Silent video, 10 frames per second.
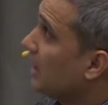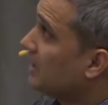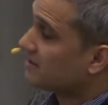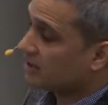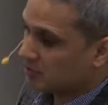
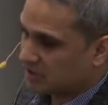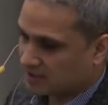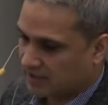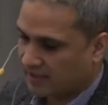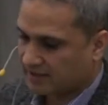I'll skip this
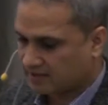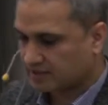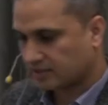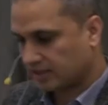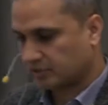slide.
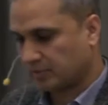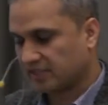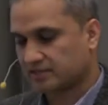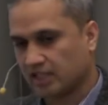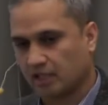This
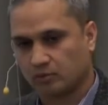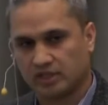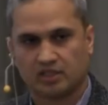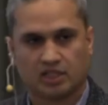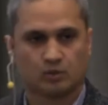explains how
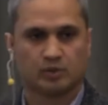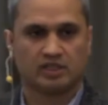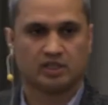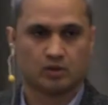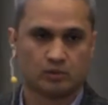we
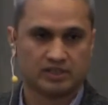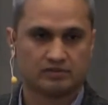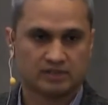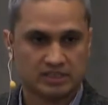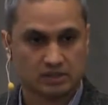
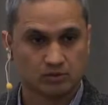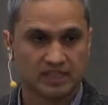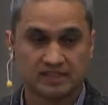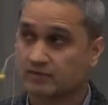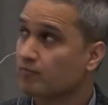do
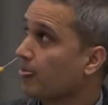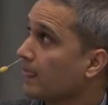this.